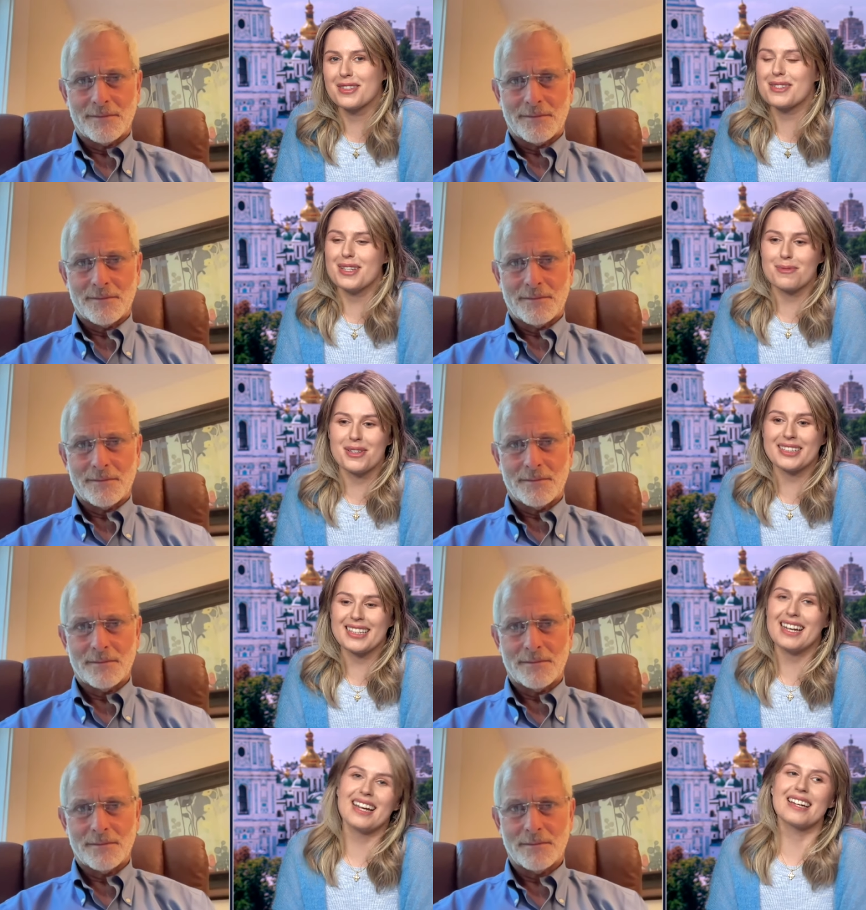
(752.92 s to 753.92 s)
Speaker 1: subject,
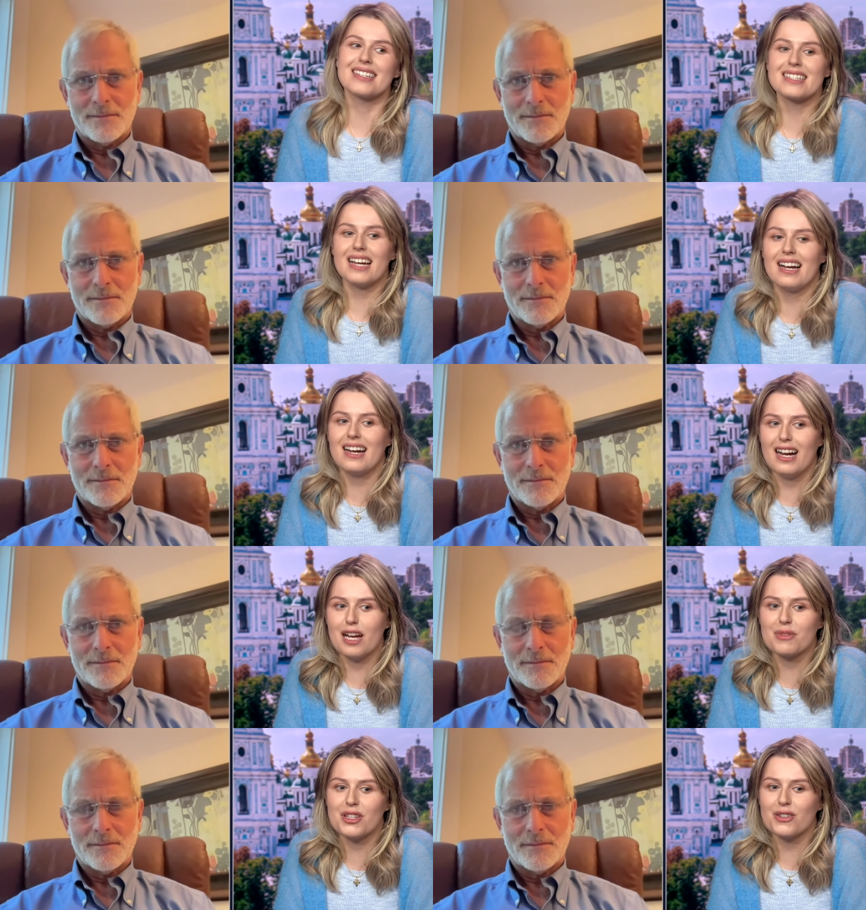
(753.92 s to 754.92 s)
and uh,
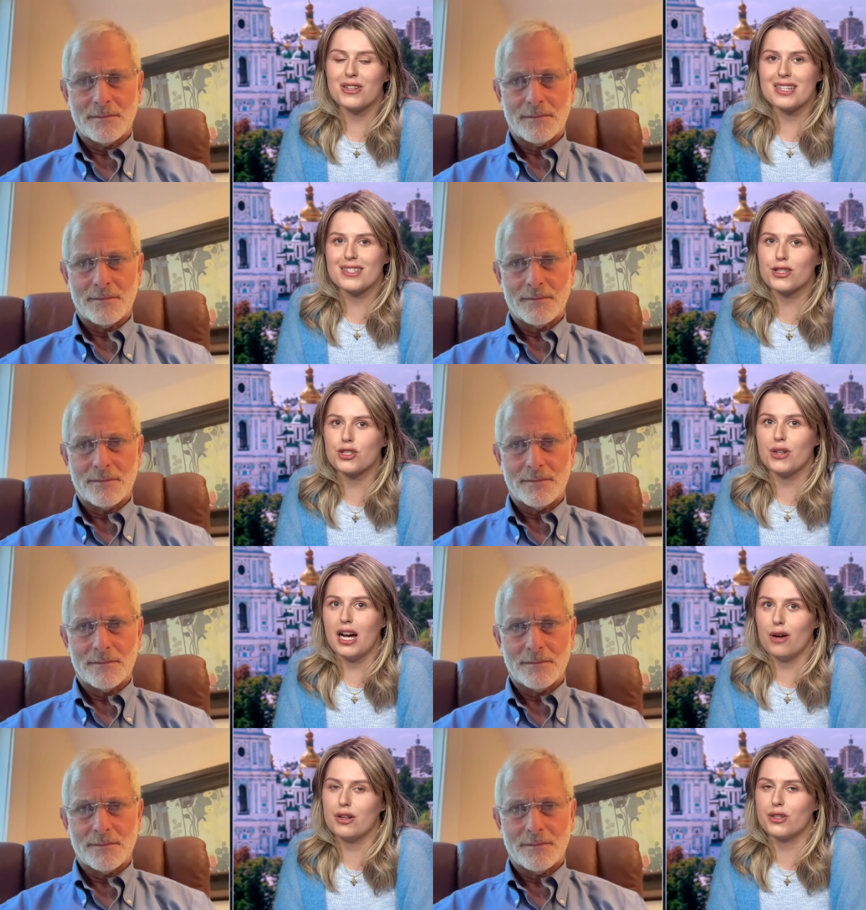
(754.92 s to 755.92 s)
I'm curious as to
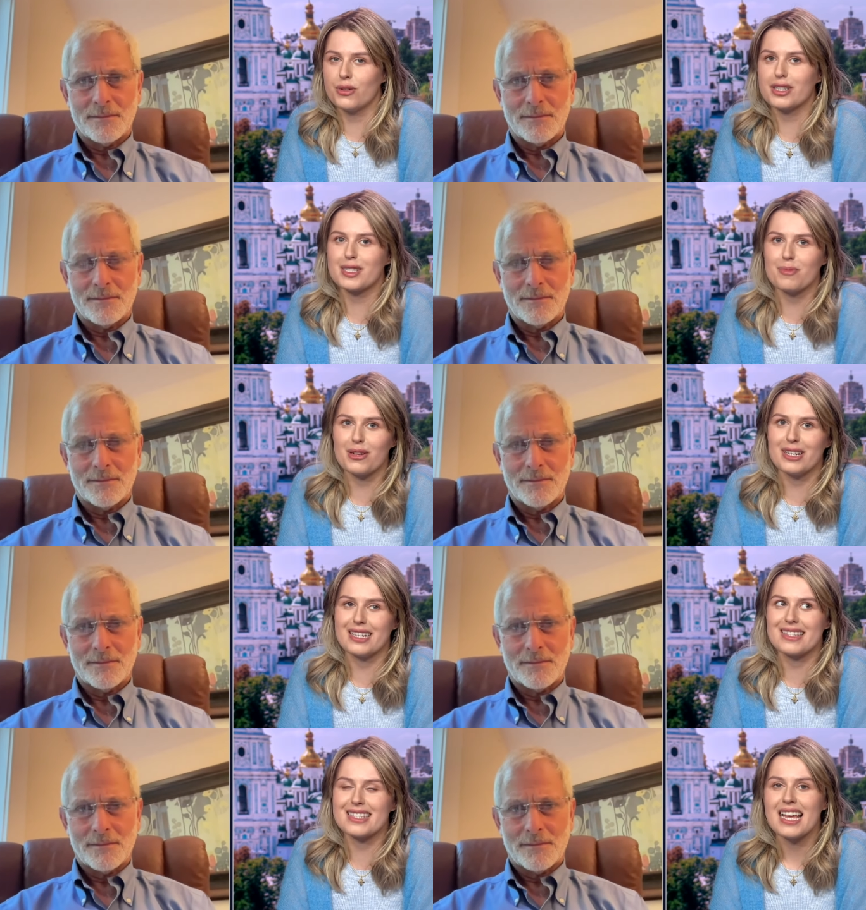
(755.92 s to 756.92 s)
how, in your
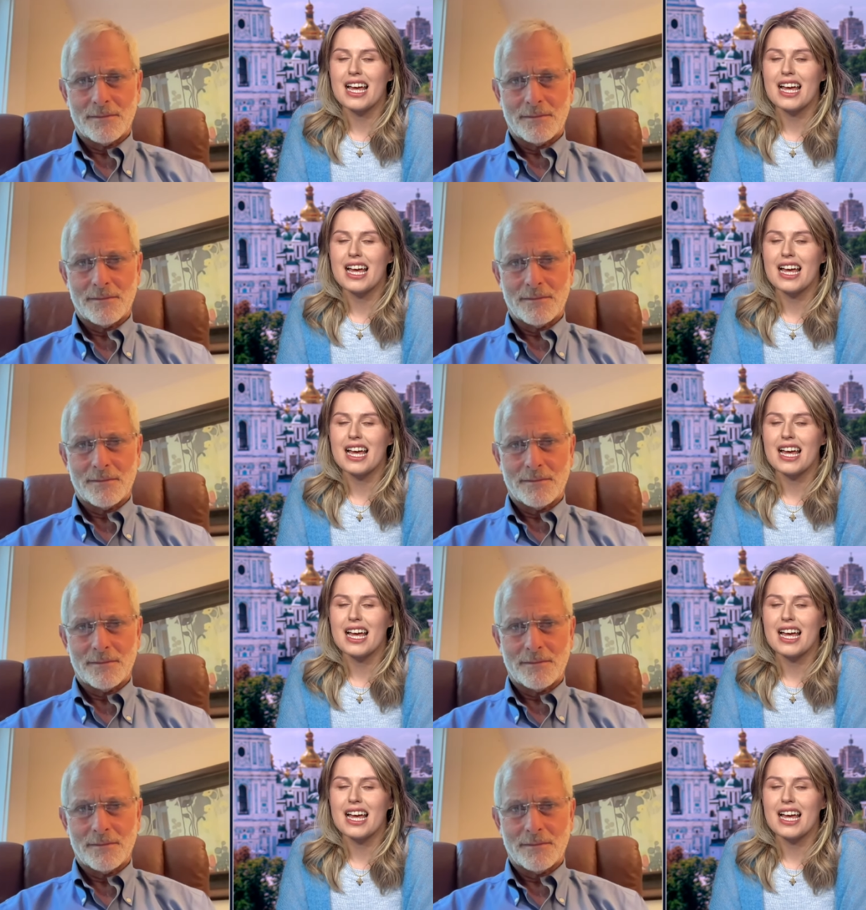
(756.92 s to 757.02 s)
experience,